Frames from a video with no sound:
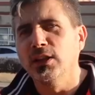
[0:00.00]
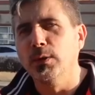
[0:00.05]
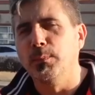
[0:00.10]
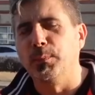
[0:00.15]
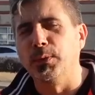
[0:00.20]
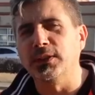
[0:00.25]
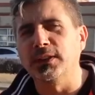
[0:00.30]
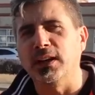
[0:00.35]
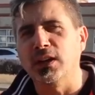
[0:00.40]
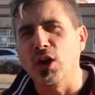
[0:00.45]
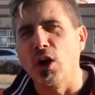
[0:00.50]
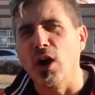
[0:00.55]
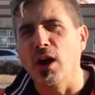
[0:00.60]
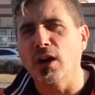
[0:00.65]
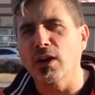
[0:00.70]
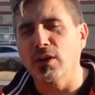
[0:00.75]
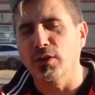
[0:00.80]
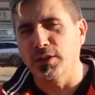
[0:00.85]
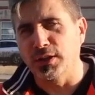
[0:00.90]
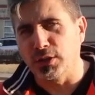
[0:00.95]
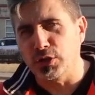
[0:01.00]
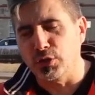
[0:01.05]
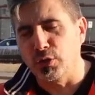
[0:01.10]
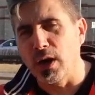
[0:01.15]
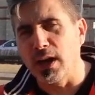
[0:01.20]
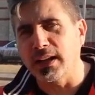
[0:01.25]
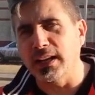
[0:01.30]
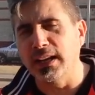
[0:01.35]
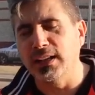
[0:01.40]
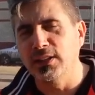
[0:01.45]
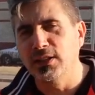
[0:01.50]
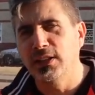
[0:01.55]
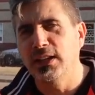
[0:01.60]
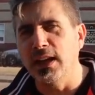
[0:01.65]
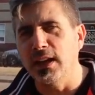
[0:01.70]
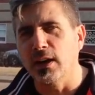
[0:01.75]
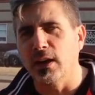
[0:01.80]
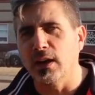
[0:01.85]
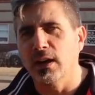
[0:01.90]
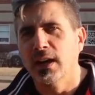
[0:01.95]
you put the car or the truck in
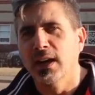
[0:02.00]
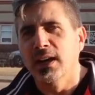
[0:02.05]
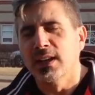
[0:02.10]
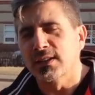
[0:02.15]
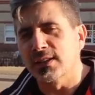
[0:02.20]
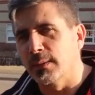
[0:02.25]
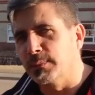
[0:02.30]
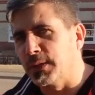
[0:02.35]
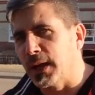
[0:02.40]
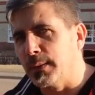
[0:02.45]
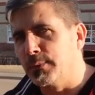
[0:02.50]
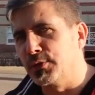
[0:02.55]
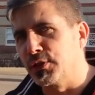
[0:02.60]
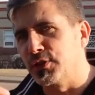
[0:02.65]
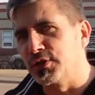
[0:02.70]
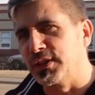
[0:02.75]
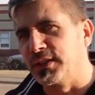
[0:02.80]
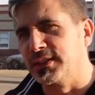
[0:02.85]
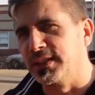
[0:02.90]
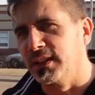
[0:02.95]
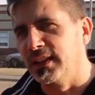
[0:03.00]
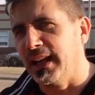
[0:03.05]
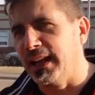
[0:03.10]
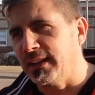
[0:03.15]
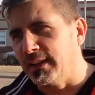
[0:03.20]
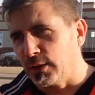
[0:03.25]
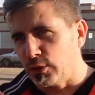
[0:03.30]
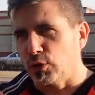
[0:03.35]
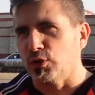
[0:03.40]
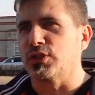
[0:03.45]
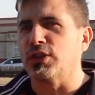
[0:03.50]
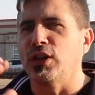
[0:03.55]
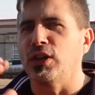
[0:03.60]
gear, sometimes there's a delay and it goes